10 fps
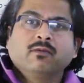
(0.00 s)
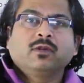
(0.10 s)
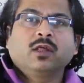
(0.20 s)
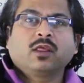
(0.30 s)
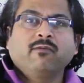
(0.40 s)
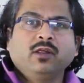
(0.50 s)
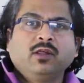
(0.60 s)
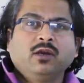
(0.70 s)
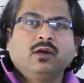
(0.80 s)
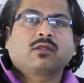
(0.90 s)
the civil
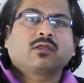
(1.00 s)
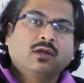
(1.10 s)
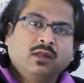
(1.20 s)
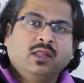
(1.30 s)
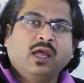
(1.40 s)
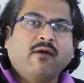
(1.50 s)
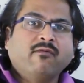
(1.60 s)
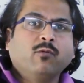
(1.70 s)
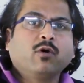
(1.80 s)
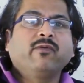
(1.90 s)
engineers, they have
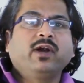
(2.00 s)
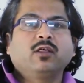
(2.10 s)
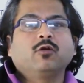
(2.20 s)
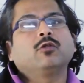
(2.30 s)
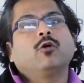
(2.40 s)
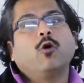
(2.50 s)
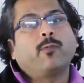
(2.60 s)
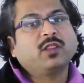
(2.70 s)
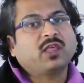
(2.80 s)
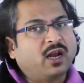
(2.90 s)
a more weightage on the
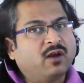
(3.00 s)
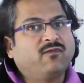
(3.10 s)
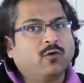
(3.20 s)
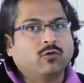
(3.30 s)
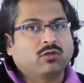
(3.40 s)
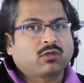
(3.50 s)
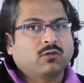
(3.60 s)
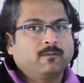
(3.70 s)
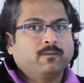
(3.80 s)
open channel flows